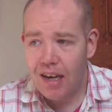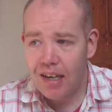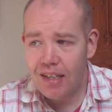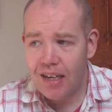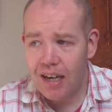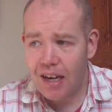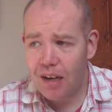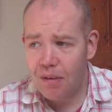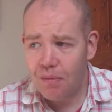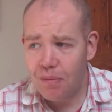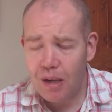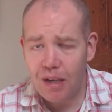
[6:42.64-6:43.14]
I
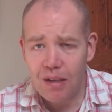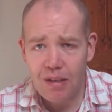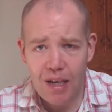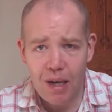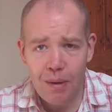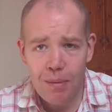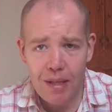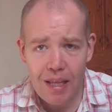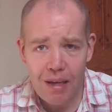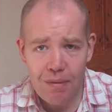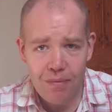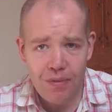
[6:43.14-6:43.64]
don't know, I'll
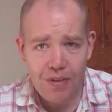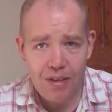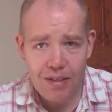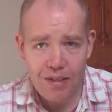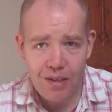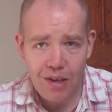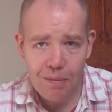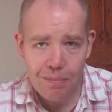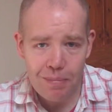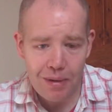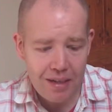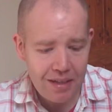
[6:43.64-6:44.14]
go with them for the
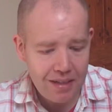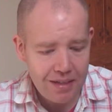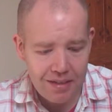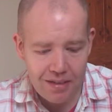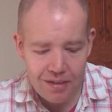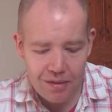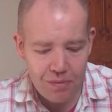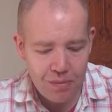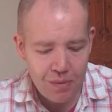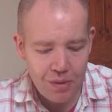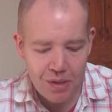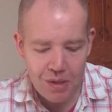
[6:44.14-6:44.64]
time being,
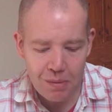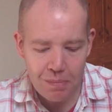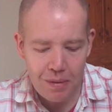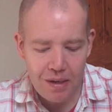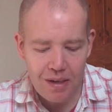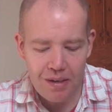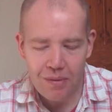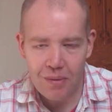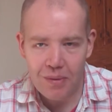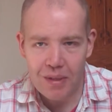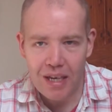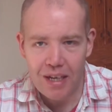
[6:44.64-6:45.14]
because otherwise I'll
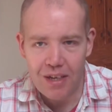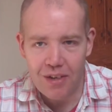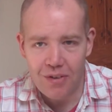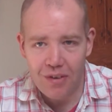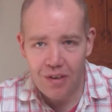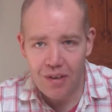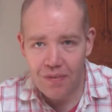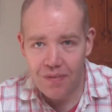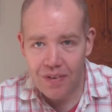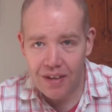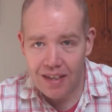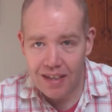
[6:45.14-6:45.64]
be all day
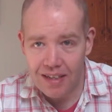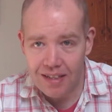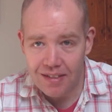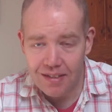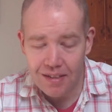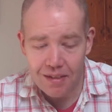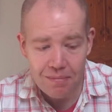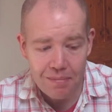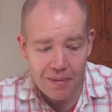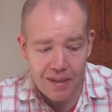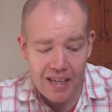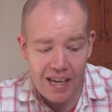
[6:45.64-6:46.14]
trying to think of
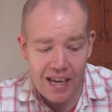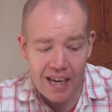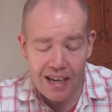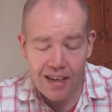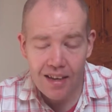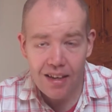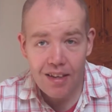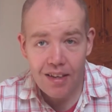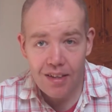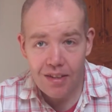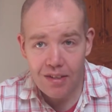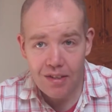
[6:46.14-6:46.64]
some. But yeah,
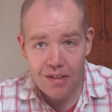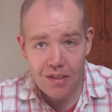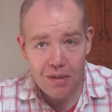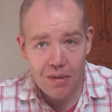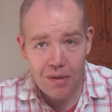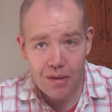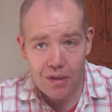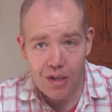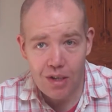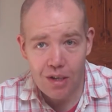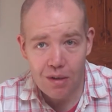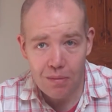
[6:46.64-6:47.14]
there's
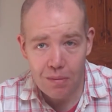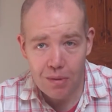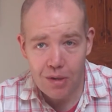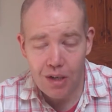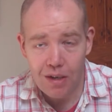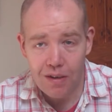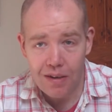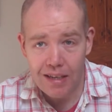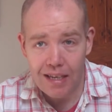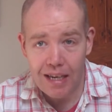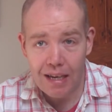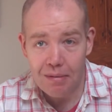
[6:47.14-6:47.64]
a
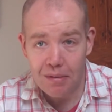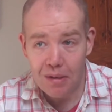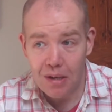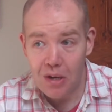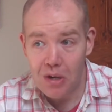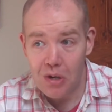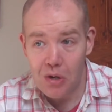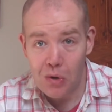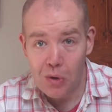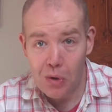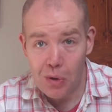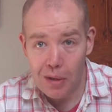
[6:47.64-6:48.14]
couple of games that
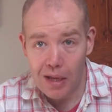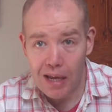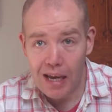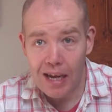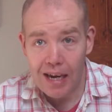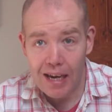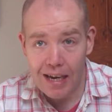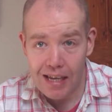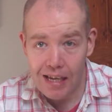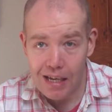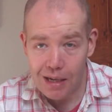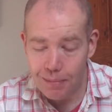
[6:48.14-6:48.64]
annoy the
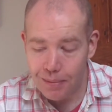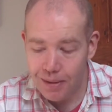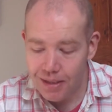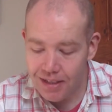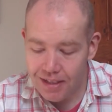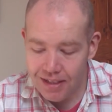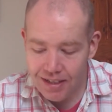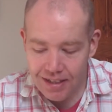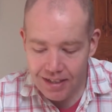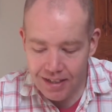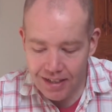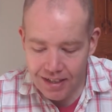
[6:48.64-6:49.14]
hell out of me.
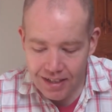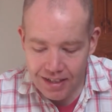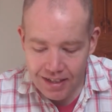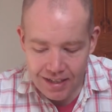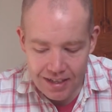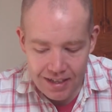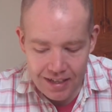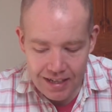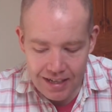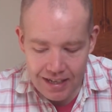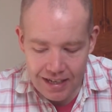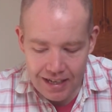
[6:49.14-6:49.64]

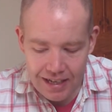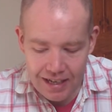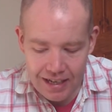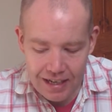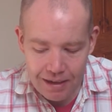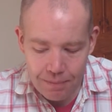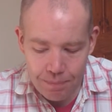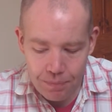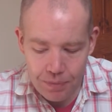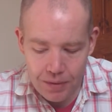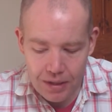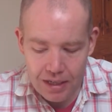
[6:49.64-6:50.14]

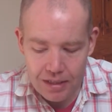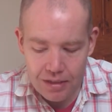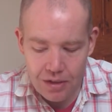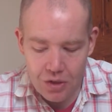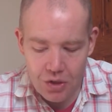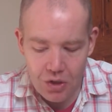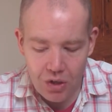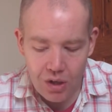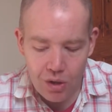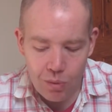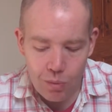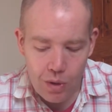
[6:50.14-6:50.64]
As a
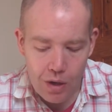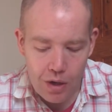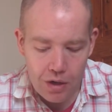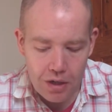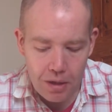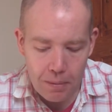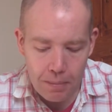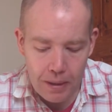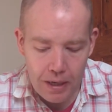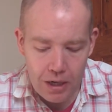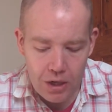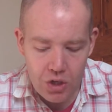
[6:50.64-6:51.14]
child, what
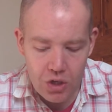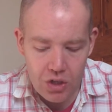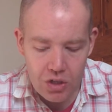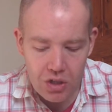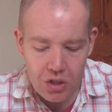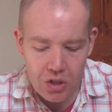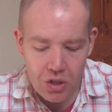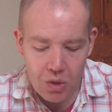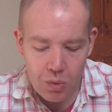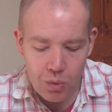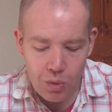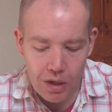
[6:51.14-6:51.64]
occupation
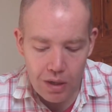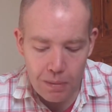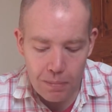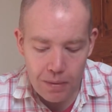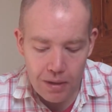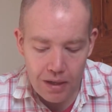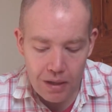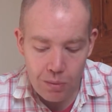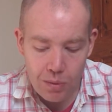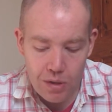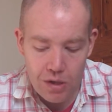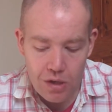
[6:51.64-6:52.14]
did you want to
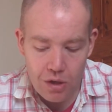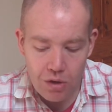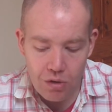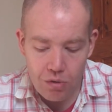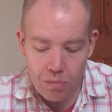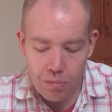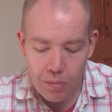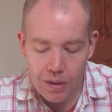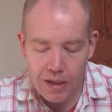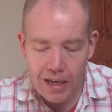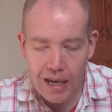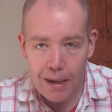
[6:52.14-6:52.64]
be when you
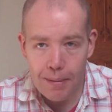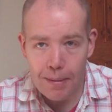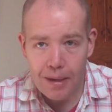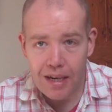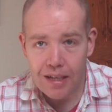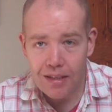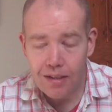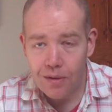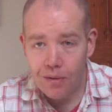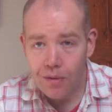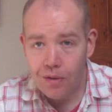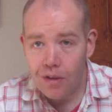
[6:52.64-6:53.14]
became
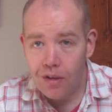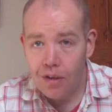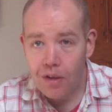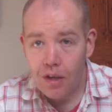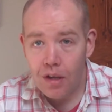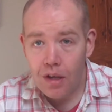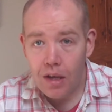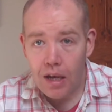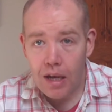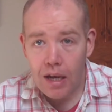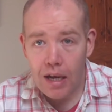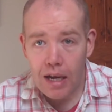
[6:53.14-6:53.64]
an adult?
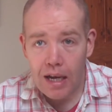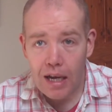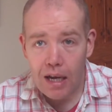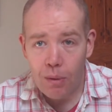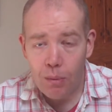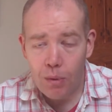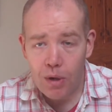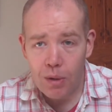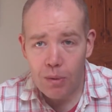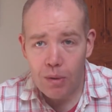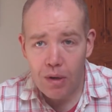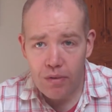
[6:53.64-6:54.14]
I
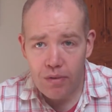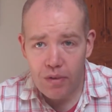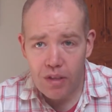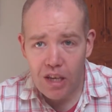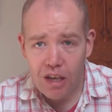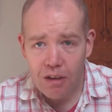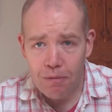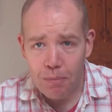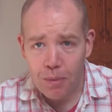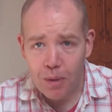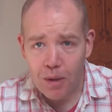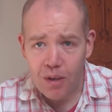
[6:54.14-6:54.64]
wanted to work for
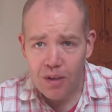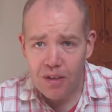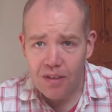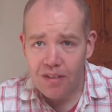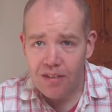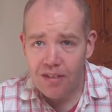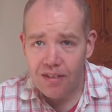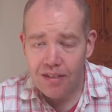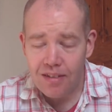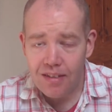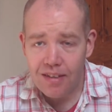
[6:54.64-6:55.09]
the FBI.